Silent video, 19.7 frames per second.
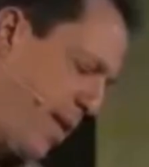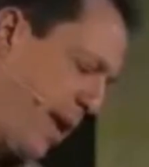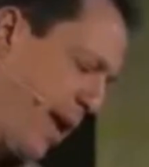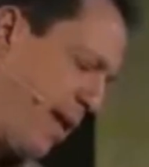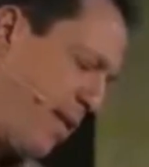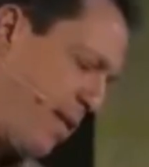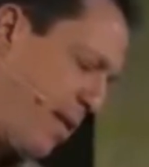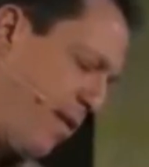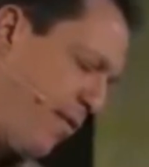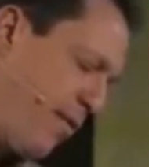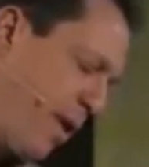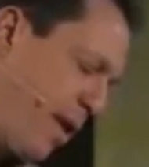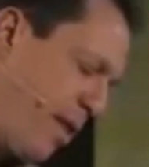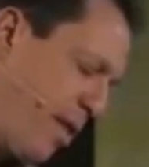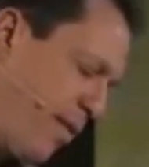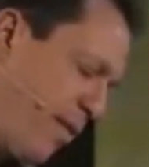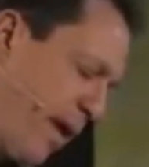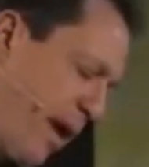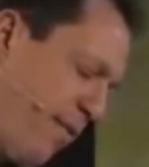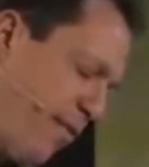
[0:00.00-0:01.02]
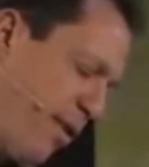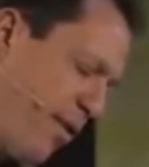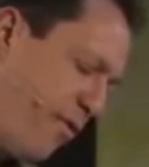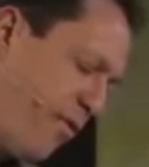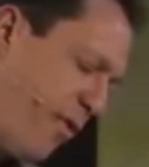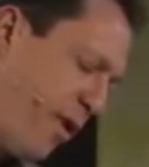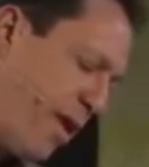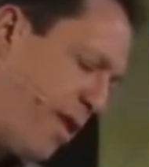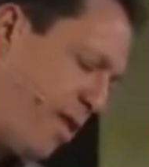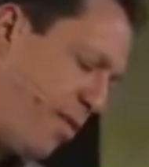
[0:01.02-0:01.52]
The last defense of every
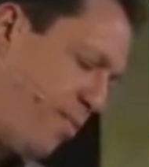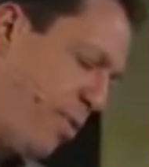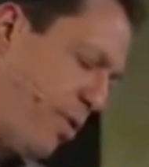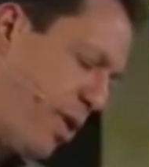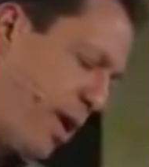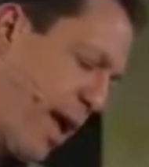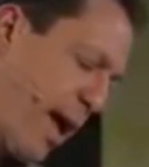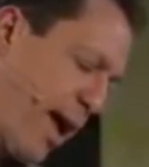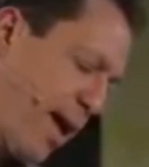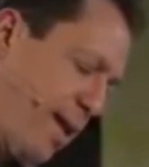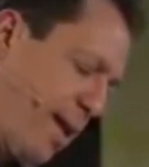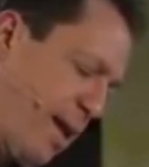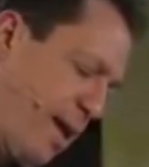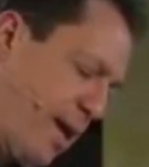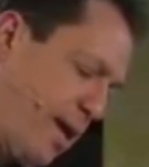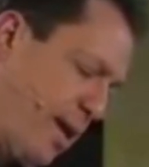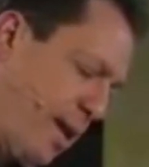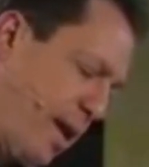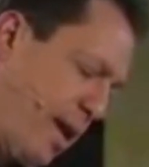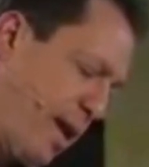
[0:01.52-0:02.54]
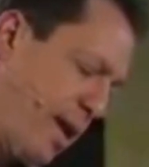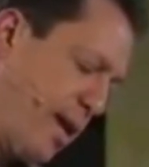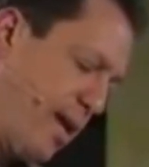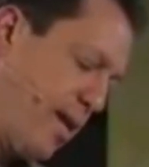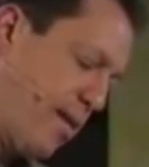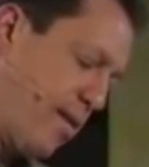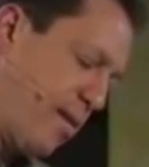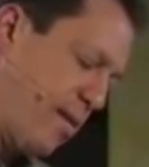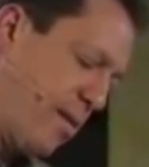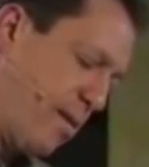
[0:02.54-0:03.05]
Facebook addict
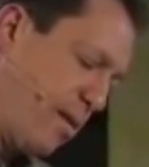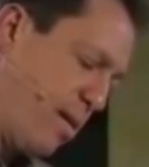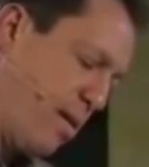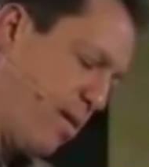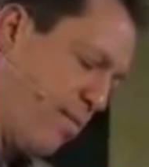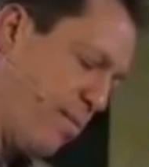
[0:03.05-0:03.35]
is,